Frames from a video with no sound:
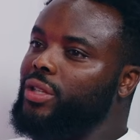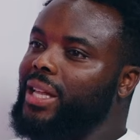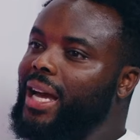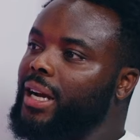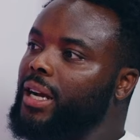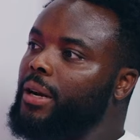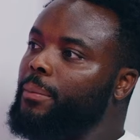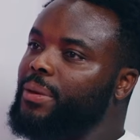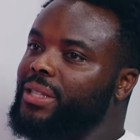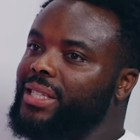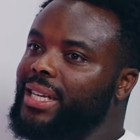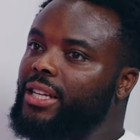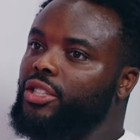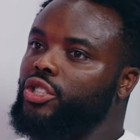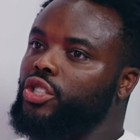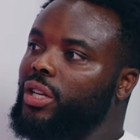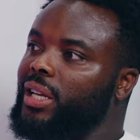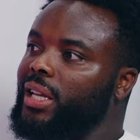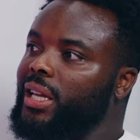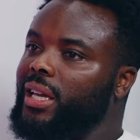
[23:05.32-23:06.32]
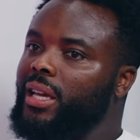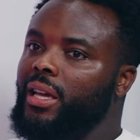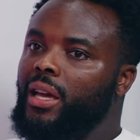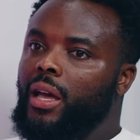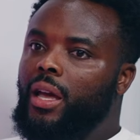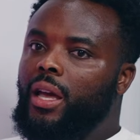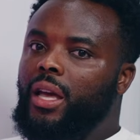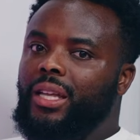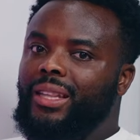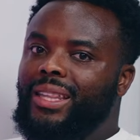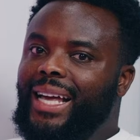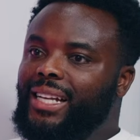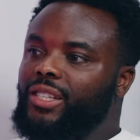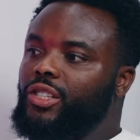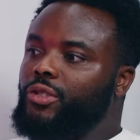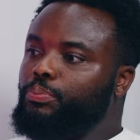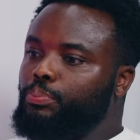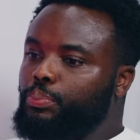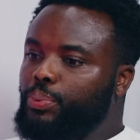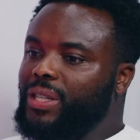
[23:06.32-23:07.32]
that could potentially...
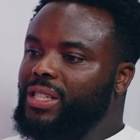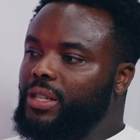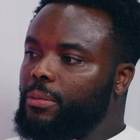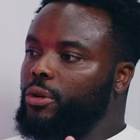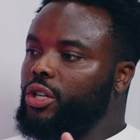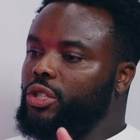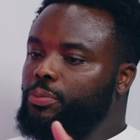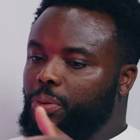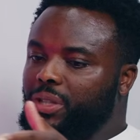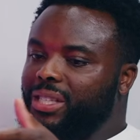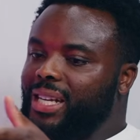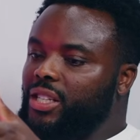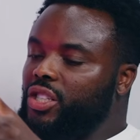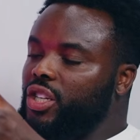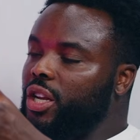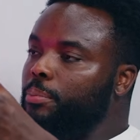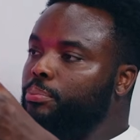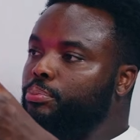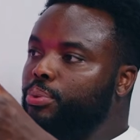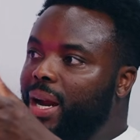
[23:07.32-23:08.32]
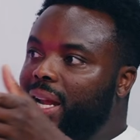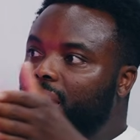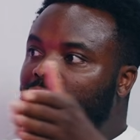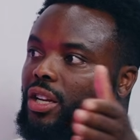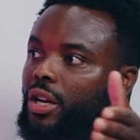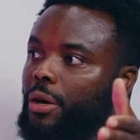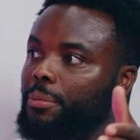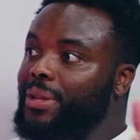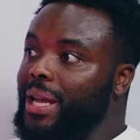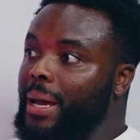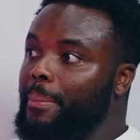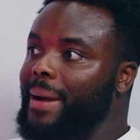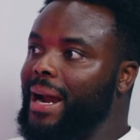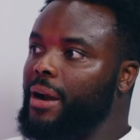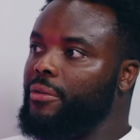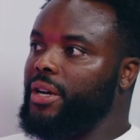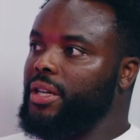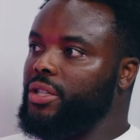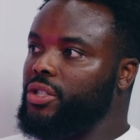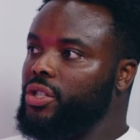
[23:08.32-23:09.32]
That's pretty much potentially breaking up their
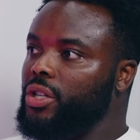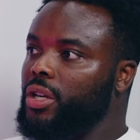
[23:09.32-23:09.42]
marriage?